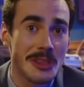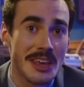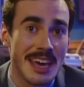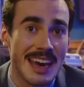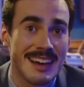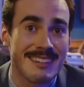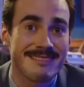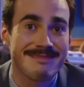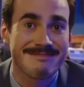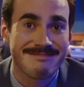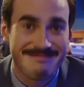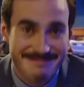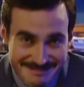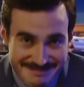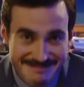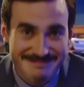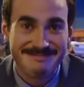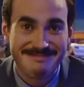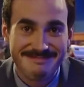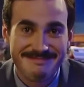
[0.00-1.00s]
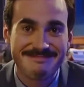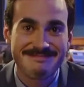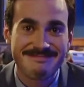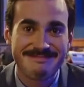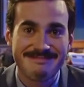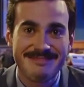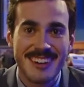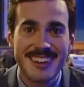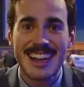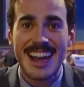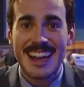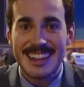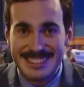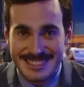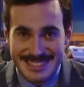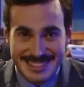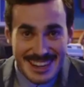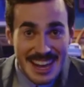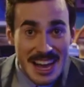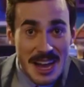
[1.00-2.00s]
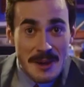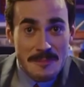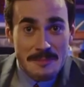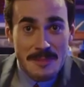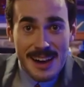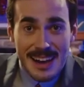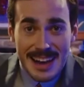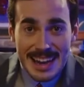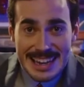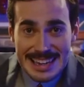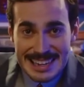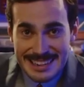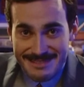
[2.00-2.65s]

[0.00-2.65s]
there. Okay, bye.